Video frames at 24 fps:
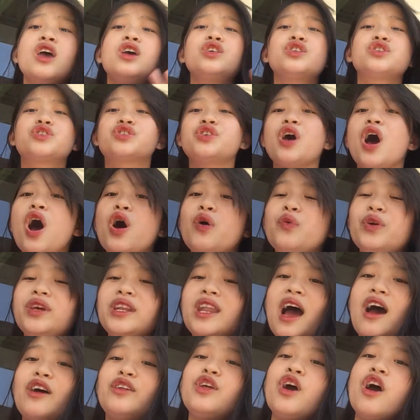So,
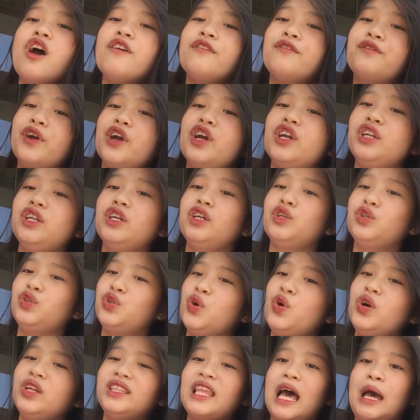without further
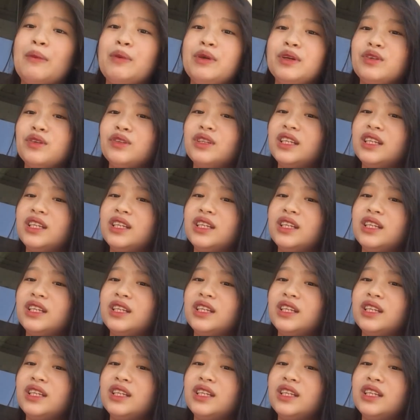ado, ang dami ko